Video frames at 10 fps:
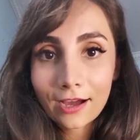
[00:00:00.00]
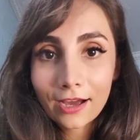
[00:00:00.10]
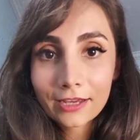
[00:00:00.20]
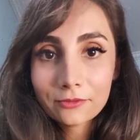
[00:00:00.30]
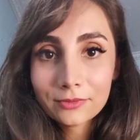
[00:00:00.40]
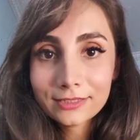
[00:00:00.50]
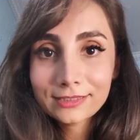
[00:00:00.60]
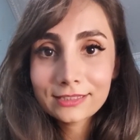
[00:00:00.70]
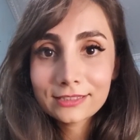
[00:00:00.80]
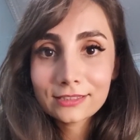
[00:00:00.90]
I
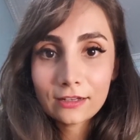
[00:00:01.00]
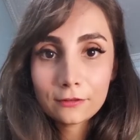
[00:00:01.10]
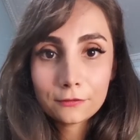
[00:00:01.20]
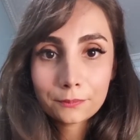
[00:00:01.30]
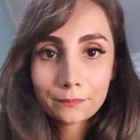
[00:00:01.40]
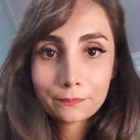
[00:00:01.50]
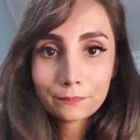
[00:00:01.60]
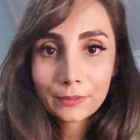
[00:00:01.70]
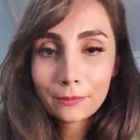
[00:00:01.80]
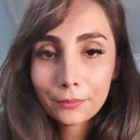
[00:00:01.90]
really love
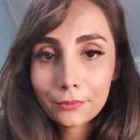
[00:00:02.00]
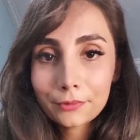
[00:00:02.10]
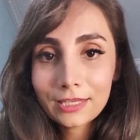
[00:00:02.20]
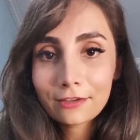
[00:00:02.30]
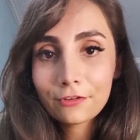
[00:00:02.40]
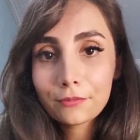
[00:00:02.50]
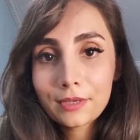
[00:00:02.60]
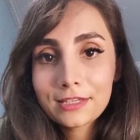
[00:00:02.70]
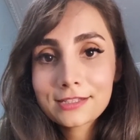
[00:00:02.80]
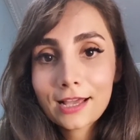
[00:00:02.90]
people giving me
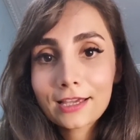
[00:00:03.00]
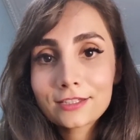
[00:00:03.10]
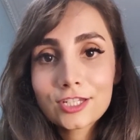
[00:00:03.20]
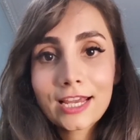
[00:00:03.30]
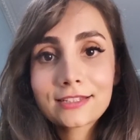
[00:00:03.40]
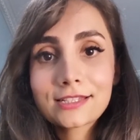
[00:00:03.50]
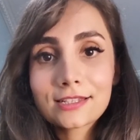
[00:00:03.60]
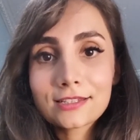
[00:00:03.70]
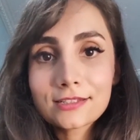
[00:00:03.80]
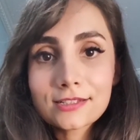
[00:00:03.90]
second
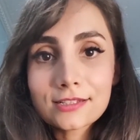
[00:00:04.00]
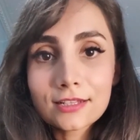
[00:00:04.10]
chances.